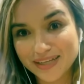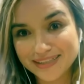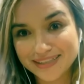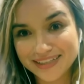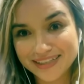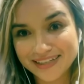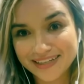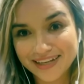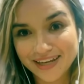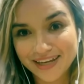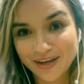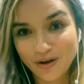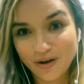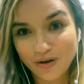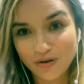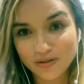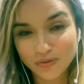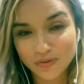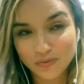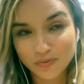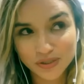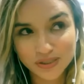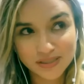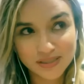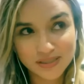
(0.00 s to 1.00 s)
basically all
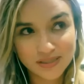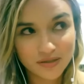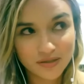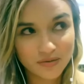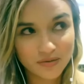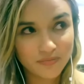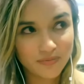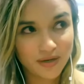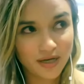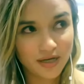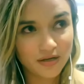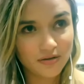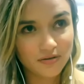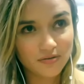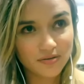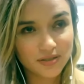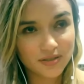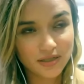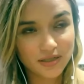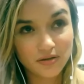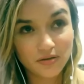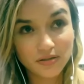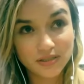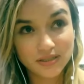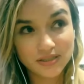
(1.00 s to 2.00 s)
the wisdom and all
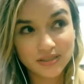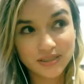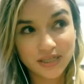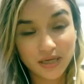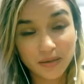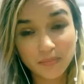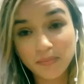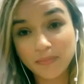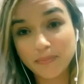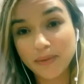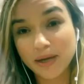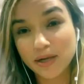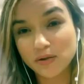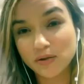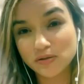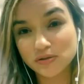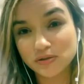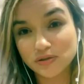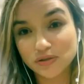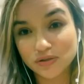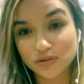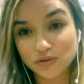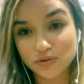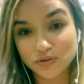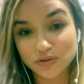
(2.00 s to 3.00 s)
the knowledge came, but
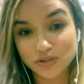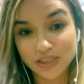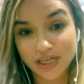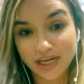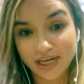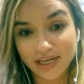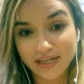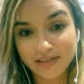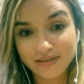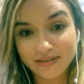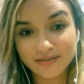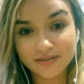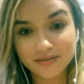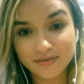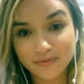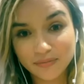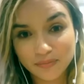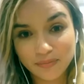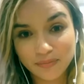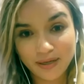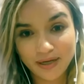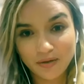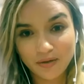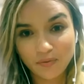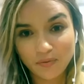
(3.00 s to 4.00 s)
also to China,
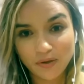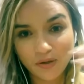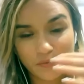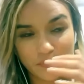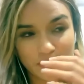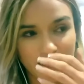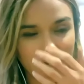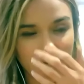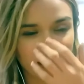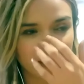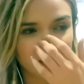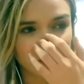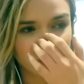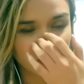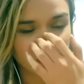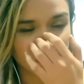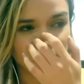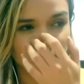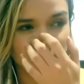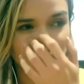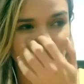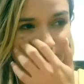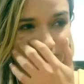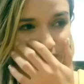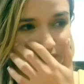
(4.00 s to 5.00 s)
but when we had
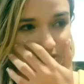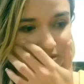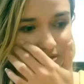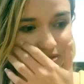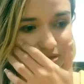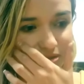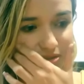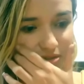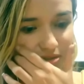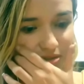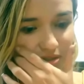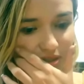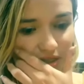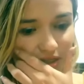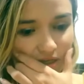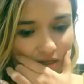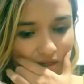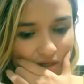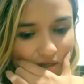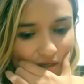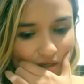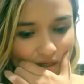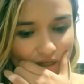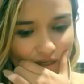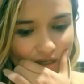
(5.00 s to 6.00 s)
Confucius
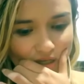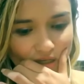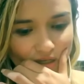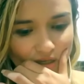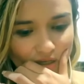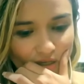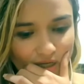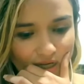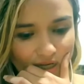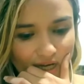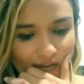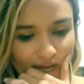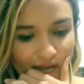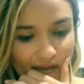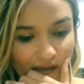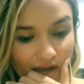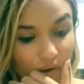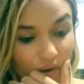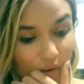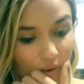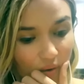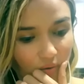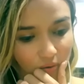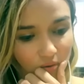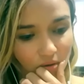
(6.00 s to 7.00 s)
and
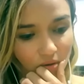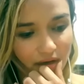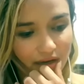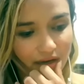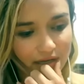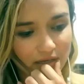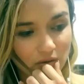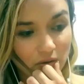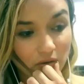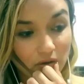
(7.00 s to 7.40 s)
Lao